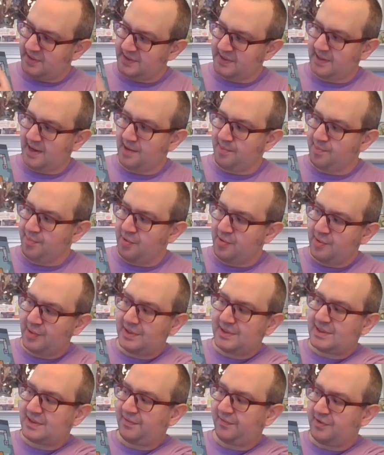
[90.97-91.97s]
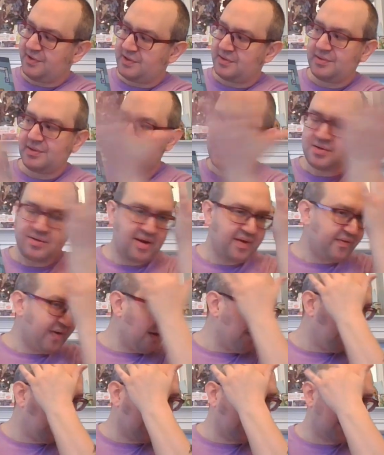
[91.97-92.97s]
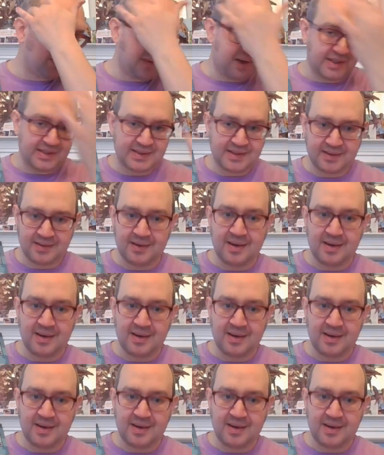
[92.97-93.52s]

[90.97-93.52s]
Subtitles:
and gain points. First one to 25 points wins.